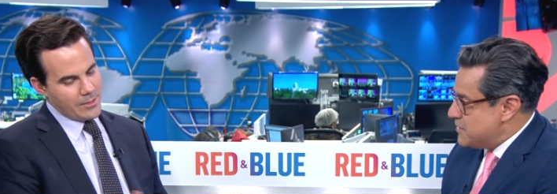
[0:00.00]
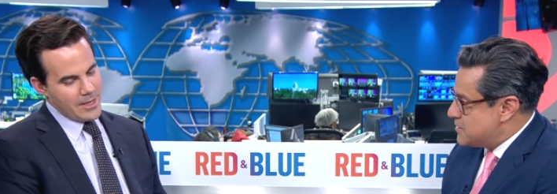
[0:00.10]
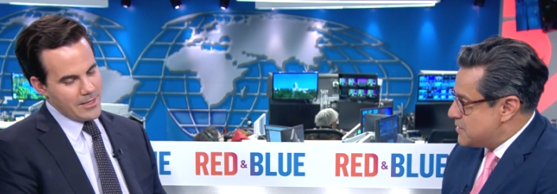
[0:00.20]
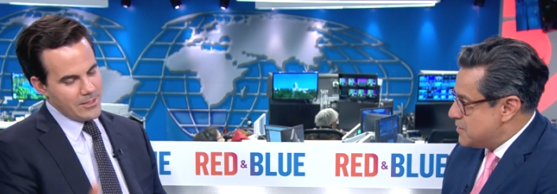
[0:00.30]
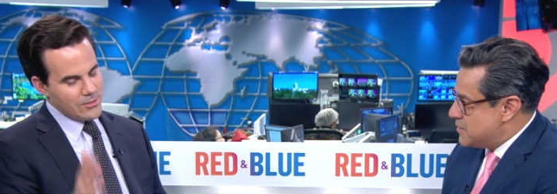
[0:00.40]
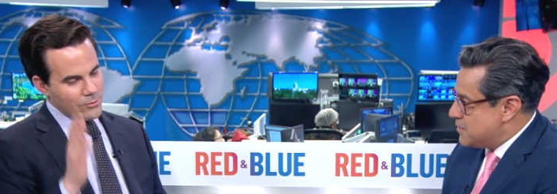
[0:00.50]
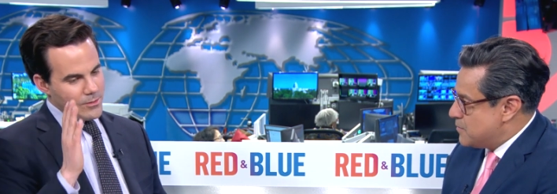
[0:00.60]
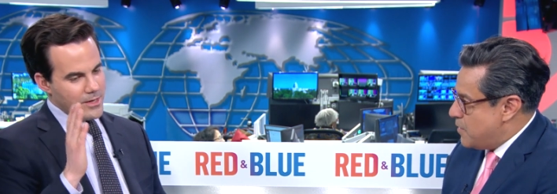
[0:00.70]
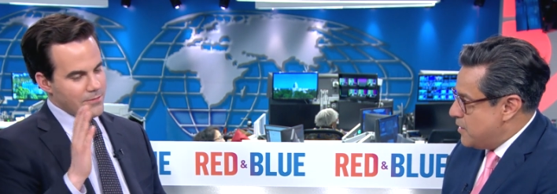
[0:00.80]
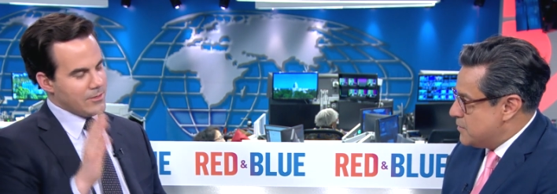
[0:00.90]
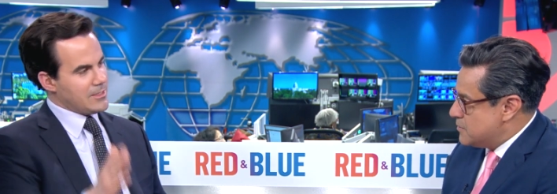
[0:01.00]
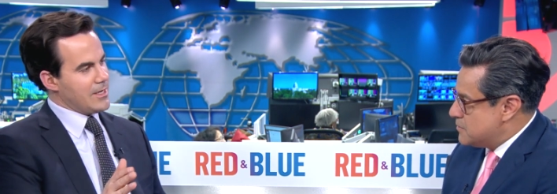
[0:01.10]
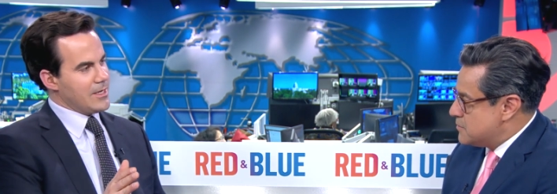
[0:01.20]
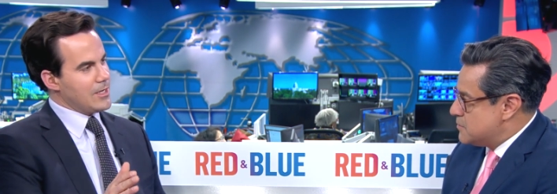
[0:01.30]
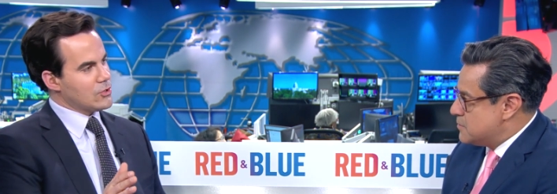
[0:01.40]
Speaker 1: are the candidates who are not run. even
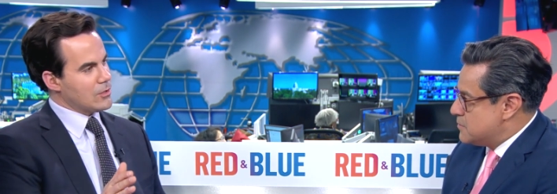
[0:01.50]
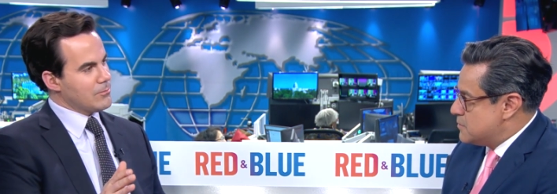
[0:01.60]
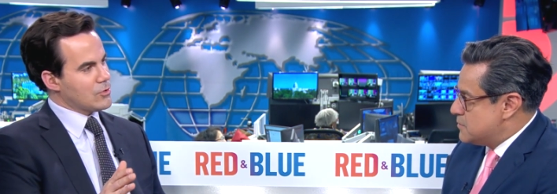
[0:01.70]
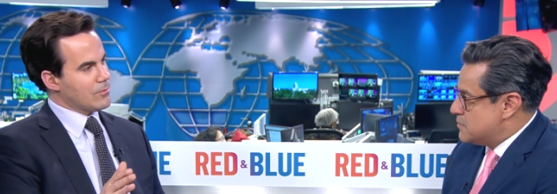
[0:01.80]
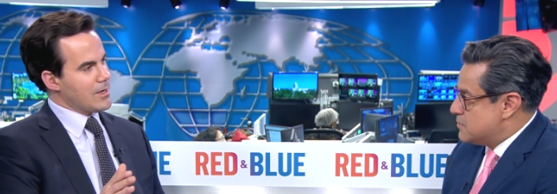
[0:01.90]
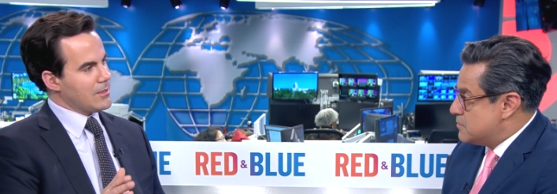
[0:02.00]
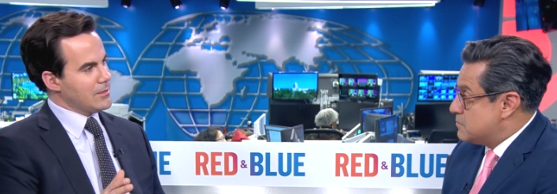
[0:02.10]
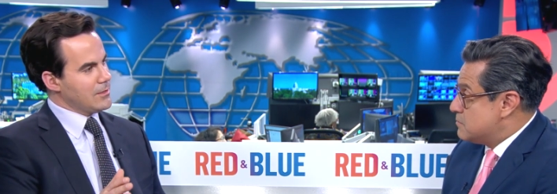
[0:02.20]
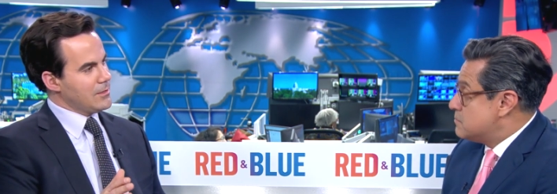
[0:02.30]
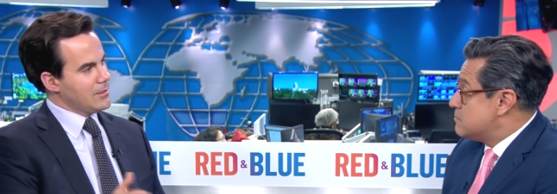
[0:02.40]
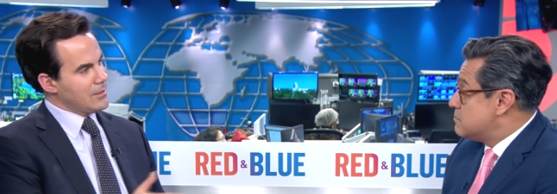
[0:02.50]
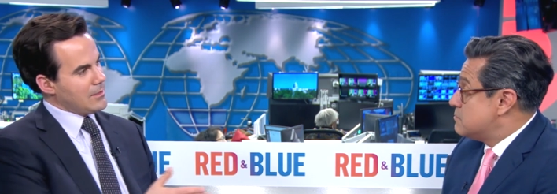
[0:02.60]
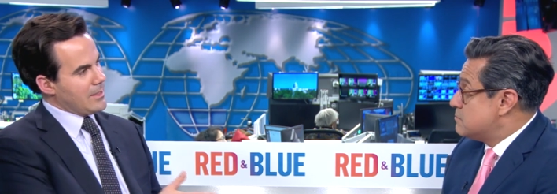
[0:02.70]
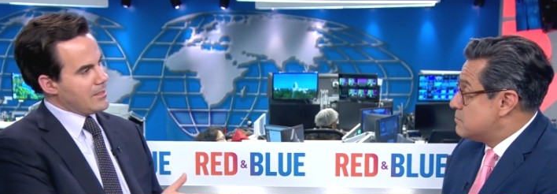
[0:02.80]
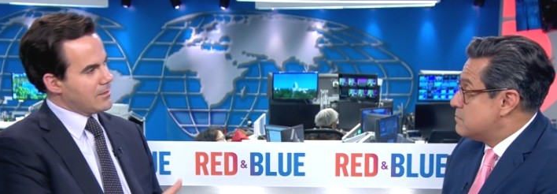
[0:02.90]
taking on Trump directly,
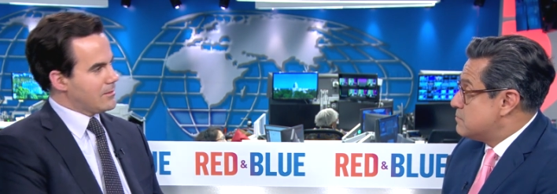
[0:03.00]
like